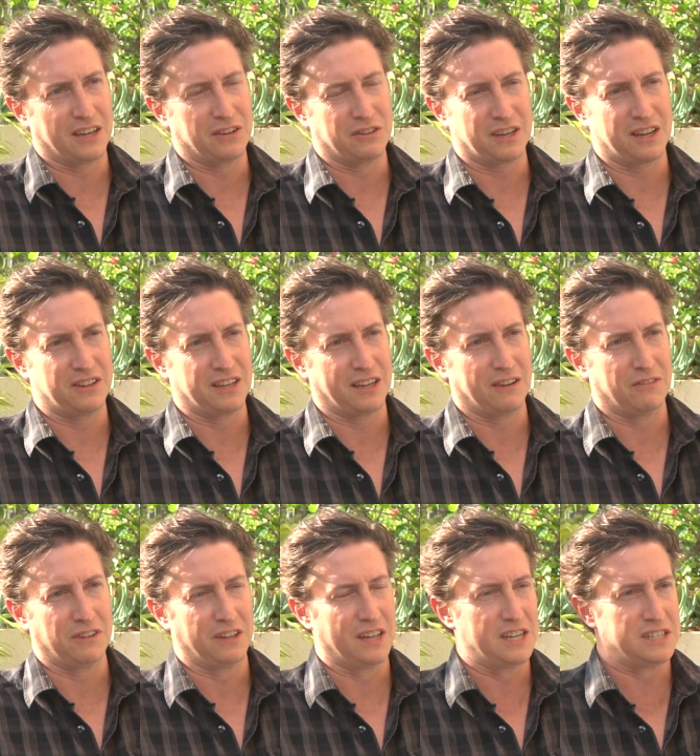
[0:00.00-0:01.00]
And you kind of think
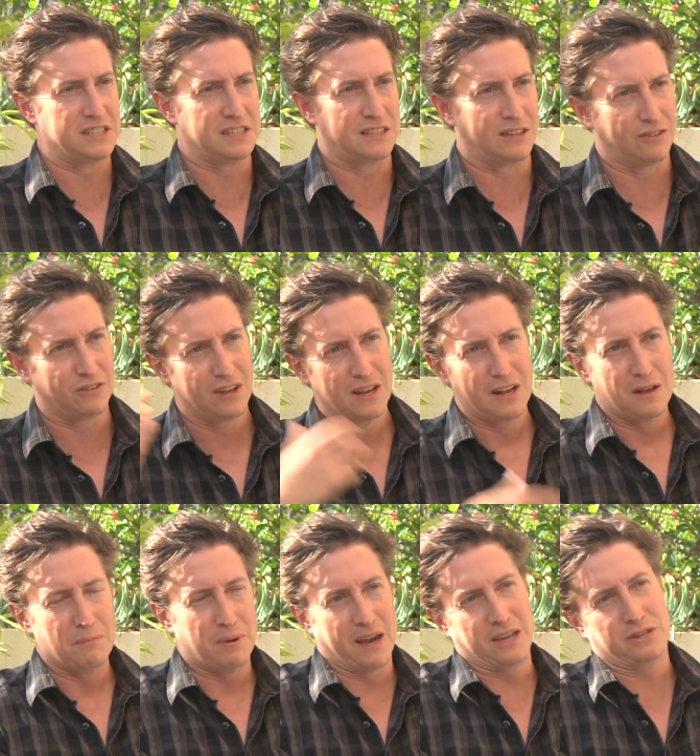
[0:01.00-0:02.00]
of the legends that have
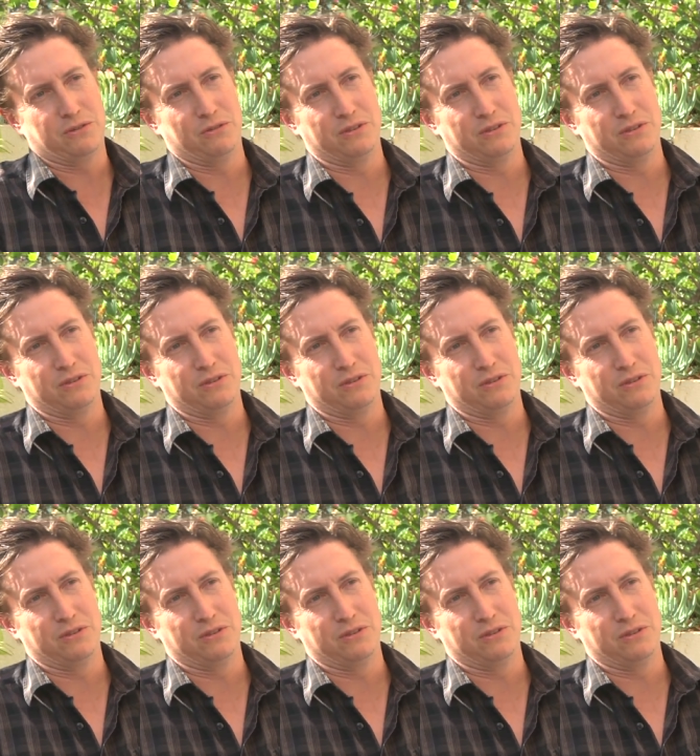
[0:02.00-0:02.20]
passed